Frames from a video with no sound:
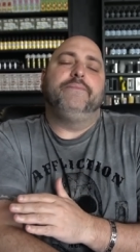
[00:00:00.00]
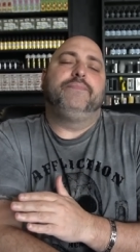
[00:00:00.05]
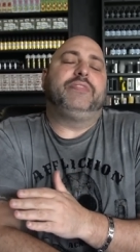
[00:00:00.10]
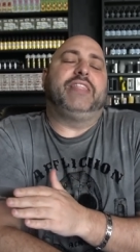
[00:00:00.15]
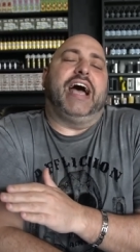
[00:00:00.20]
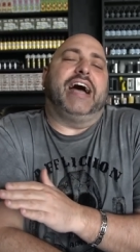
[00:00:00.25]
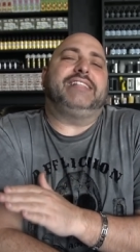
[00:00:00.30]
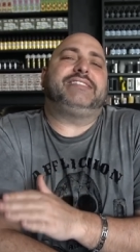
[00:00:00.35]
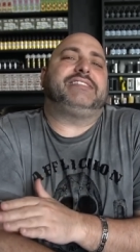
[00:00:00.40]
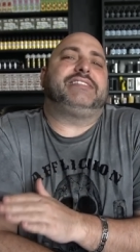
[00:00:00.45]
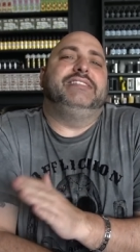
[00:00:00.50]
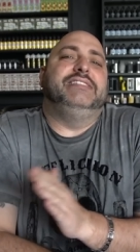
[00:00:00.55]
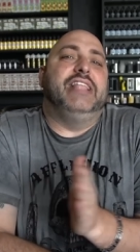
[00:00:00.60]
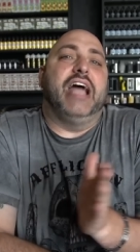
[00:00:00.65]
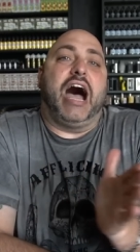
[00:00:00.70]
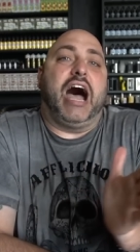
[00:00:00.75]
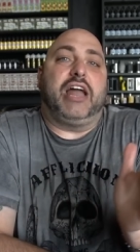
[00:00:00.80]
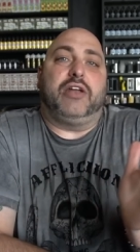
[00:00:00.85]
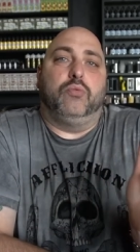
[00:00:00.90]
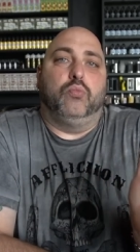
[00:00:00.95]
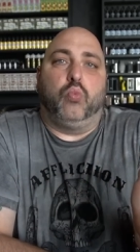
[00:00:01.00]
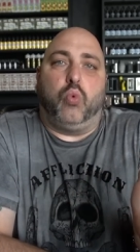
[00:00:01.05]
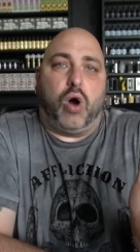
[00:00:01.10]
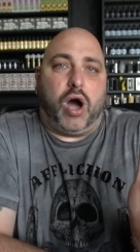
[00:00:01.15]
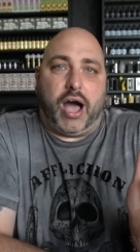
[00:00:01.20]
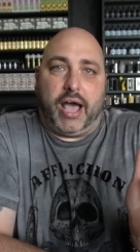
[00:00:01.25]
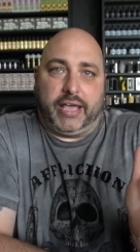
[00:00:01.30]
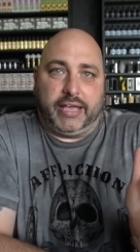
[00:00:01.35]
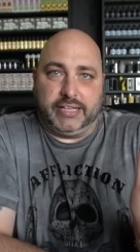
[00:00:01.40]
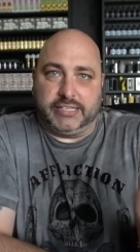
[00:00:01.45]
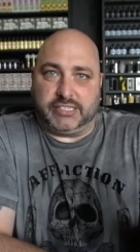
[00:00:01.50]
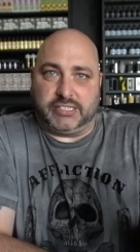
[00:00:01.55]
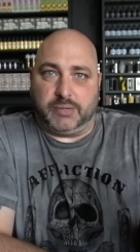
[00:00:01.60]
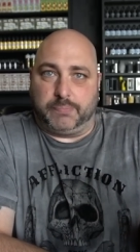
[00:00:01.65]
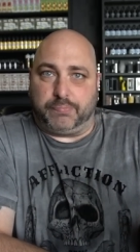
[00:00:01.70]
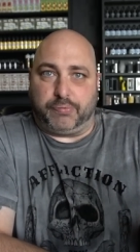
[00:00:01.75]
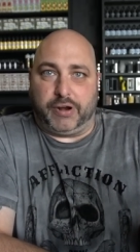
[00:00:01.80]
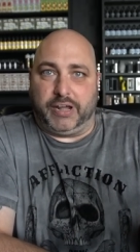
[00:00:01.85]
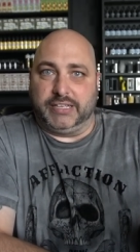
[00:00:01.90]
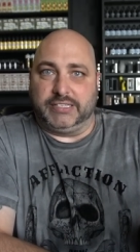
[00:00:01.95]
that's not why it's the
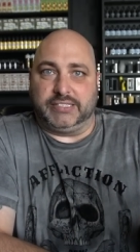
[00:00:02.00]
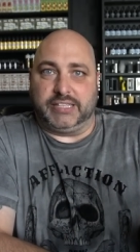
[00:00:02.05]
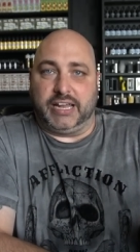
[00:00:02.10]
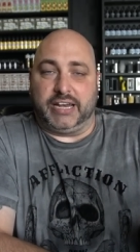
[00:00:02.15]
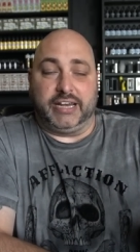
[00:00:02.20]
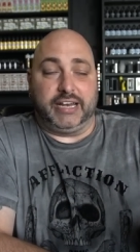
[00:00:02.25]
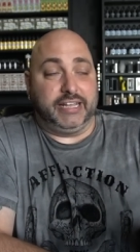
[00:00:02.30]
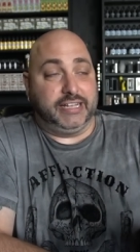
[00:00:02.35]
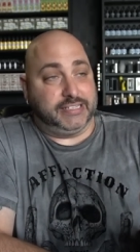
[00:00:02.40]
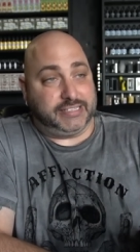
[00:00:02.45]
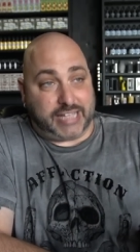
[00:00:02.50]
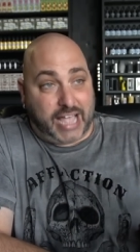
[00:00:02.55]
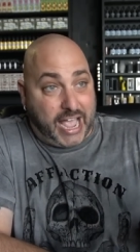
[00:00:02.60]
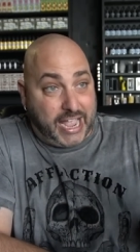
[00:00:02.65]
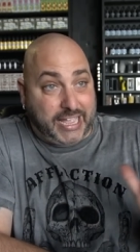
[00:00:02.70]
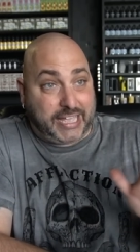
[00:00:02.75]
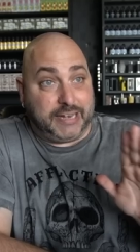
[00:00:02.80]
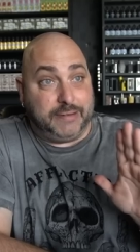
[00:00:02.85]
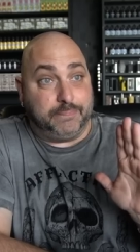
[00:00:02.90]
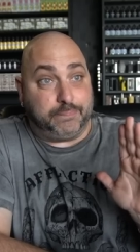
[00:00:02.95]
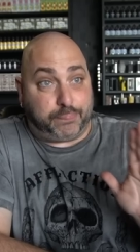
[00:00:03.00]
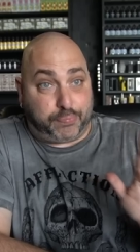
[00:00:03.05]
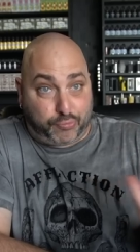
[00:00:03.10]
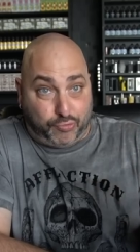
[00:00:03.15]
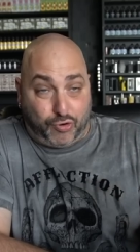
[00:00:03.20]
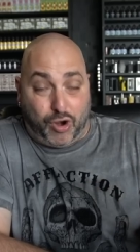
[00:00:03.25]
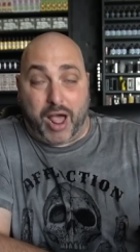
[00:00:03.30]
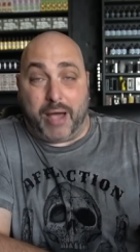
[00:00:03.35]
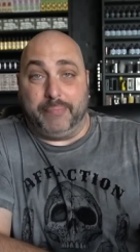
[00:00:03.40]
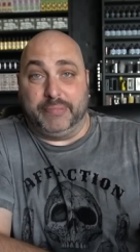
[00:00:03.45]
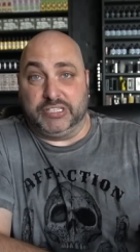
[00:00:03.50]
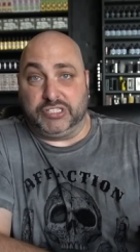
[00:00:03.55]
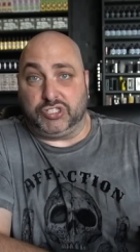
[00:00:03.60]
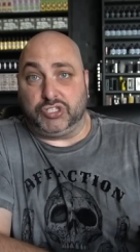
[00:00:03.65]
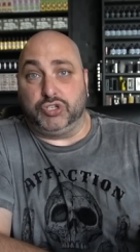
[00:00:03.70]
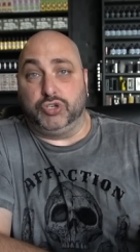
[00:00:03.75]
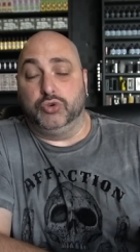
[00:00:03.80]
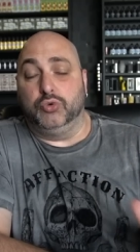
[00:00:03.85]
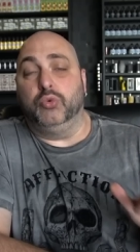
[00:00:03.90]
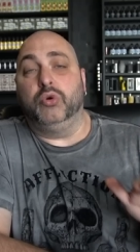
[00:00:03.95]
price that it is. I can promise
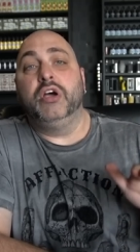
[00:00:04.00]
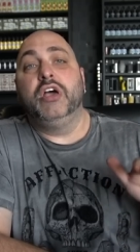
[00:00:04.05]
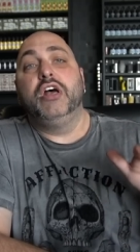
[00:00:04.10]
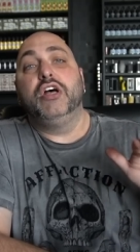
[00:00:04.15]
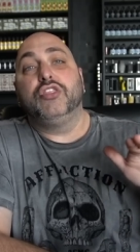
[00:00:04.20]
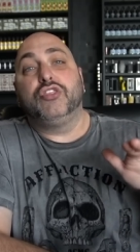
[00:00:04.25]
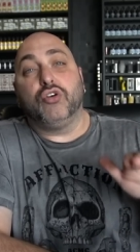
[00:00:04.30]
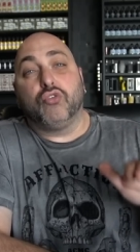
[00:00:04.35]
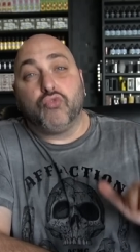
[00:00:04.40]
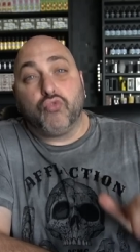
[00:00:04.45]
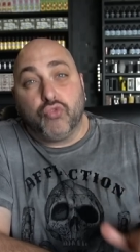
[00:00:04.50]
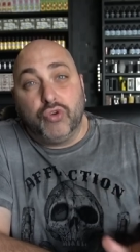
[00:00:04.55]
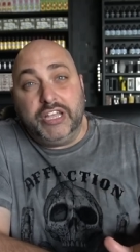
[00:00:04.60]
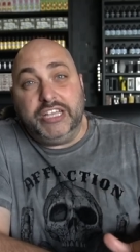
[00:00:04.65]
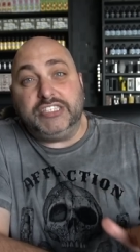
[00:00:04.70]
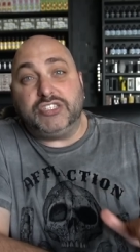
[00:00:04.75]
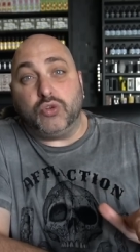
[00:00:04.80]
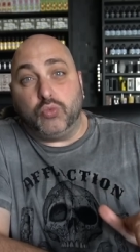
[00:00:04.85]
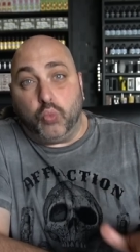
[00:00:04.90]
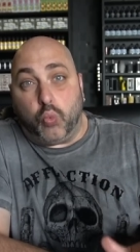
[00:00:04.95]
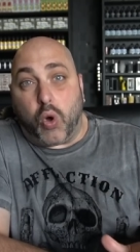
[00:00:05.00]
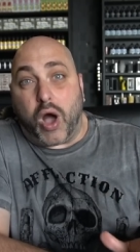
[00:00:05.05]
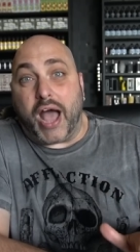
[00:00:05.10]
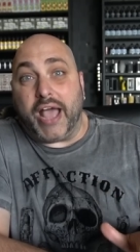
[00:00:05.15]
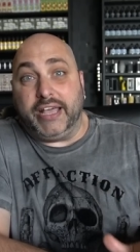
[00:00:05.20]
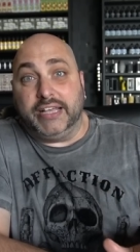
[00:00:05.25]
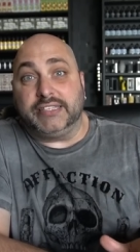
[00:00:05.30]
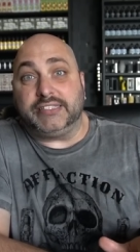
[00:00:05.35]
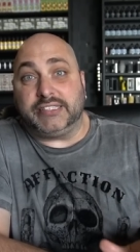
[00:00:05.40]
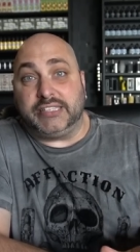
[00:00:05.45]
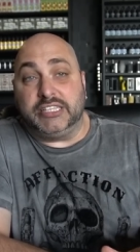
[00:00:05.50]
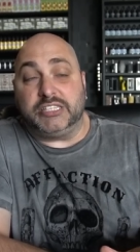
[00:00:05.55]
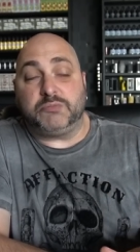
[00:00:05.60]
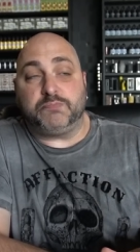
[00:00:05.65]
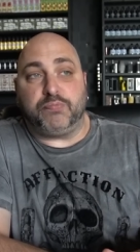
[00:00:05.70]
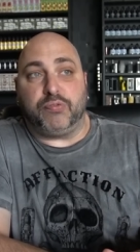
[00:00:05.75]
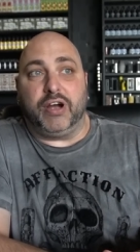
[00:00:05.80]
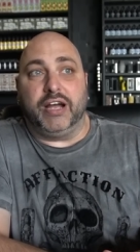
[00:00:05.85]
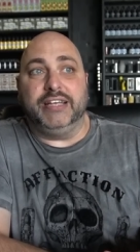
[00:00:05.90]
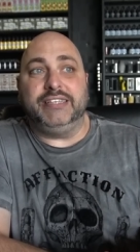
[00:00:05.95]
you the reason why it's this
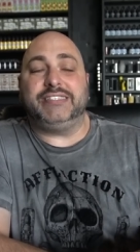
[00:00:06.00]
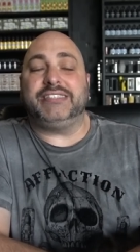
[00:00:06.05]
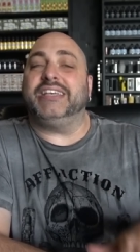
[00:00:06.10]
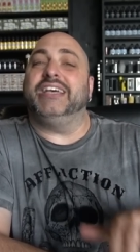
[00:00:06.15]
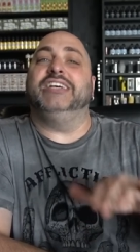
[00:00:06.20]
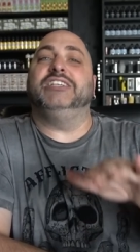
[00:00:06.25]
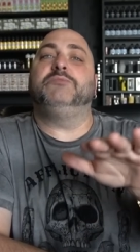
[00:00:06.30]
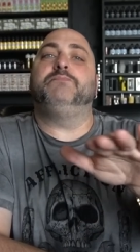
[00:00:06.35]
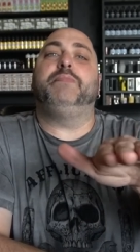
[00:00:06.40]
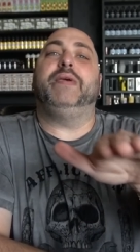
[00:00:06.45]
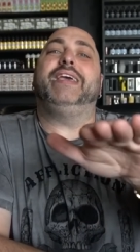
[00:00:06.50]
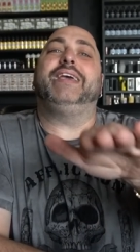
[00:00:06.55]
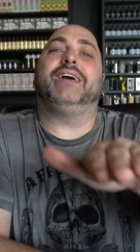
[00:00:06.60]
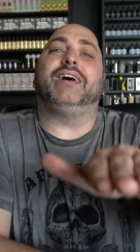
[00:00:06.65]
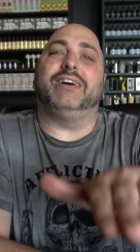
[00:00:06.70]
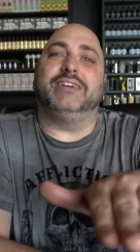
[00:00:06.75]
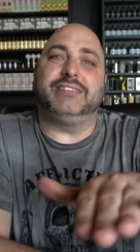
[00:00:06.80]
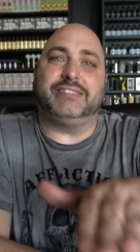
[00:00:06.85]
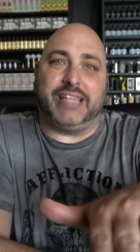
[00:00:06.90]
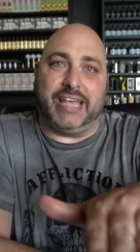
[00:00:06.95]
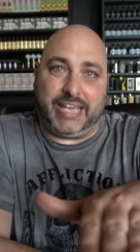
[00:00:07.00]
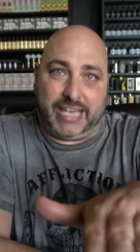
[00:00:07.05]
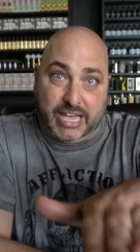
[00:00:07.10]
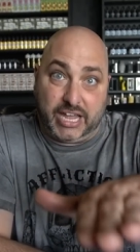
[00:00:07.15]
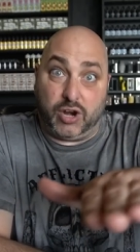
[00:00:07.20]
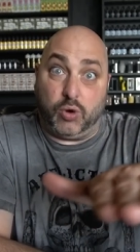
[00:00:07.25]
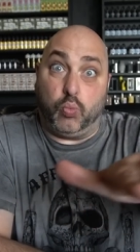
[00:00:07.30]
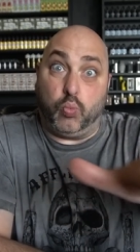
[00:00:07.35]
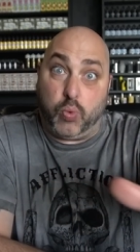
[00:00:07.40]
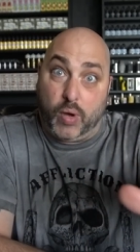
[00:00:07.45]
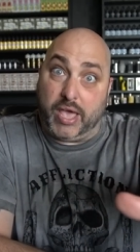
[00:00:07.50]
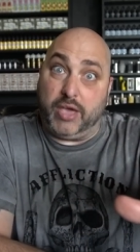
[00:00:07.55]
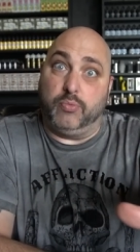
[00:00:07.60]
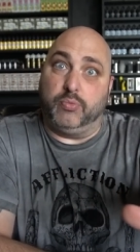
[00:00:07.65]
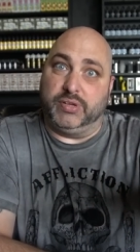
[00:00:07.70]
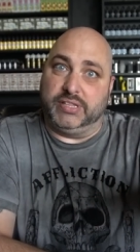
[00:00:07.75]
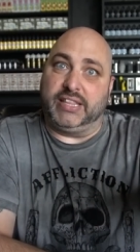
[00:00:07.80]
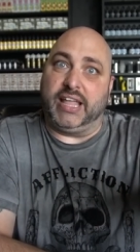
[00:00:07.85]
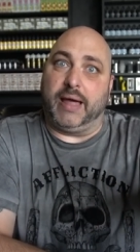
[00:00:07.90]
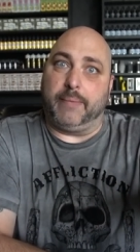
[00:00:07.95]
price is because they get away
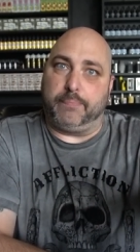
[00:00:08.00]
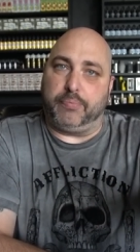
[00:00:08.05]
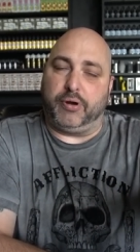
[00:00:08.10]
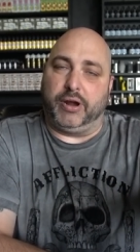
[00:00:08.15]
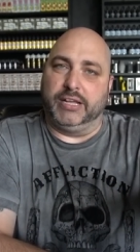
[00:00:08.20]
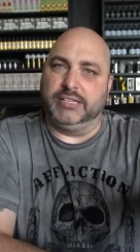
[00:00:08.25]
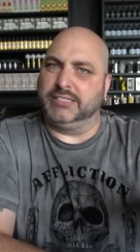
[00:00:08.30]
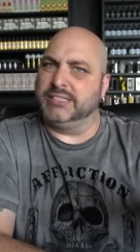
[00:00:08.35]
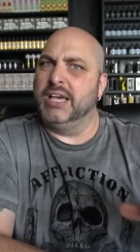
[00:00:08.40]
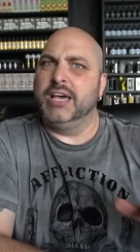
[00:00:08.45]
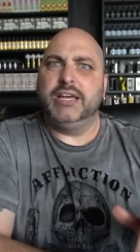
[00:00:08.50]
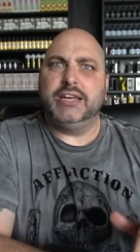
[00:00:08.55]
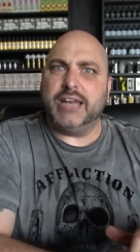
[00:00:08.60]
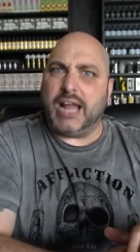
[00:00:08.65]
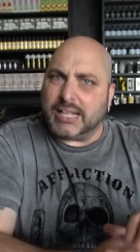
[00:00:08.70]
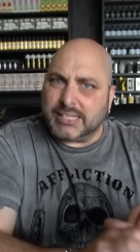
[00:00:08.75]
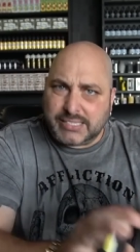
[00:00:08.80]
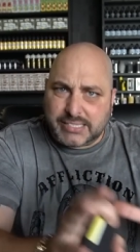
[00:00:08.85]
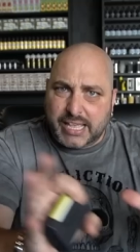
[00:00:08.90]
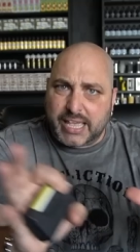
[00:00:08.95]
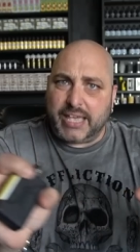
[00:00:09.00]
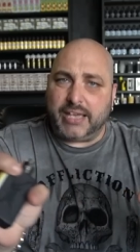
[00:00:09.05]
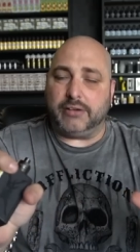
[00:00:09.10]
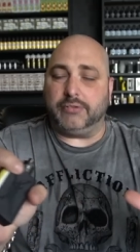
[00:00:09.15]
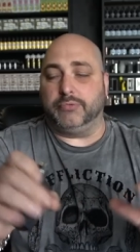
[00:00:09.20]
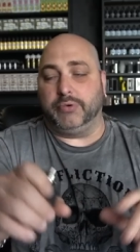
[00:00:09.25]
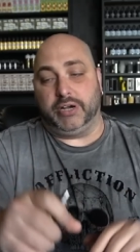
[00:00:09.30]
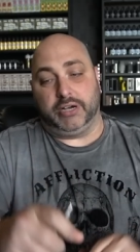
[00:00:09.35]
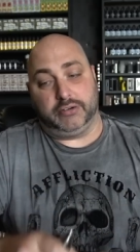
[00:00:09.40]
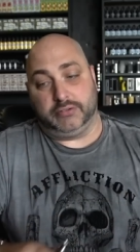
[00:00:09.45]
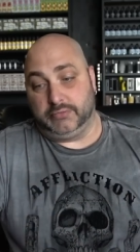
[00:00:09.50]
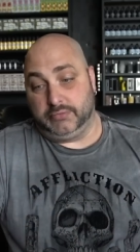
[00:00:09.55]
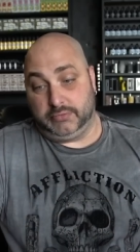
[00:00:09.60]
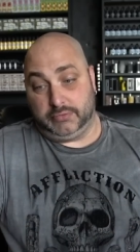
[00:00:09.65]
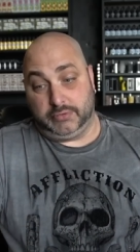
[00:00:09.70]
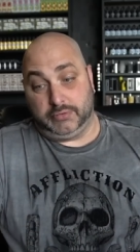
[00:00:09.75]
with that price. Not saying, well,